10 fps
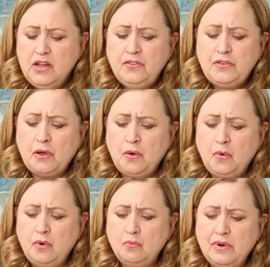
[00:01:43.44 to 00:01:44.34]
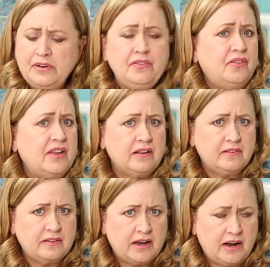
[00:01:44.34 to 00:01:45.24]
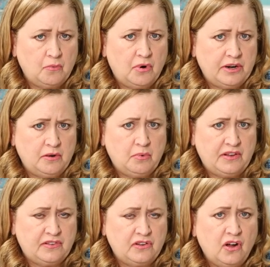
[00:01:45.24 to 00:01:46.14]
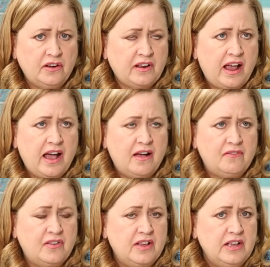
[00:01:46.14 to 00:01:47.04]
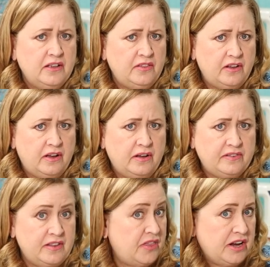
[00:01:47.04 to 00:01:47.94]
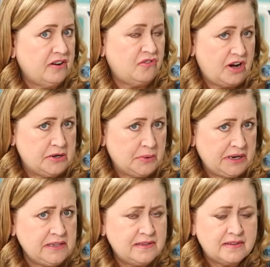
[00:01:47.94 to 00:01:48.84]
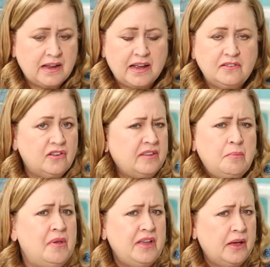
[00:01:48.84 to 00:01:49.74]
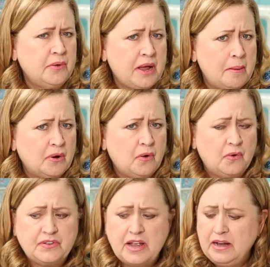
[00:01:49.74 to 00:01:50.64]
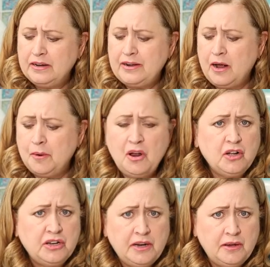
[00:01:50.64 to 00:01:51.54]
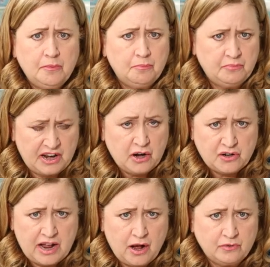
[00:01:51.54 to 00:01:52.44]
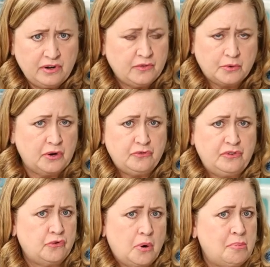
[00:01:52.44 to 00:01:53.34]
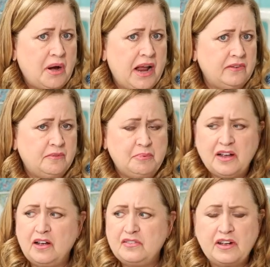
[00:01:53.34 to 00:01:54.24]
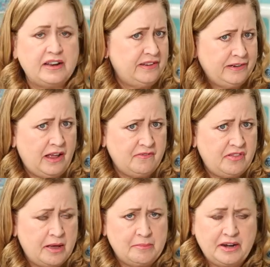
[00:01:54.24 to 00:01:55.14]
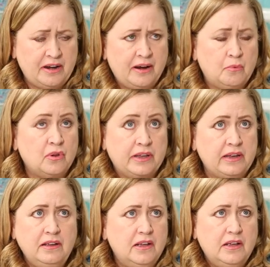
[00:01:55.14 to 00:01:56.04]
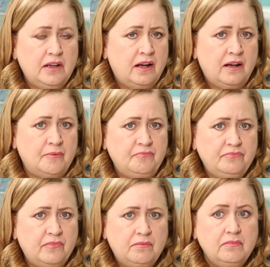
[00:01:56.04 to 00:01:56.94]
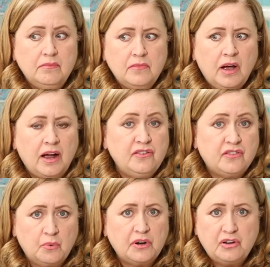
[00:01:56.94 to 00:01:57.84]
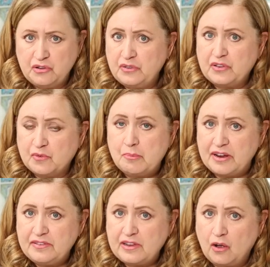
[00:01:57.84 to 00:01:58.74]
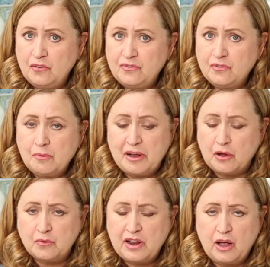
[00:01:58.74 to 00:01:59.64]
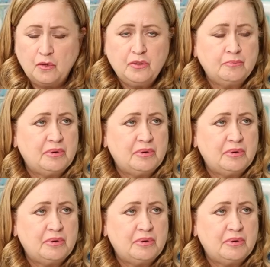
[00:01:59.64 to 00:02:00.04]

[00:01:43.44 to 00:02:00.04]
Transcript: So one of the things that I wanted was not to have the synthetic fragrance and just some of the other chemicals. Now, I'm not going to tear down the grocery store brands because I did love them, and I really, I just want to do this for myself, for my own health.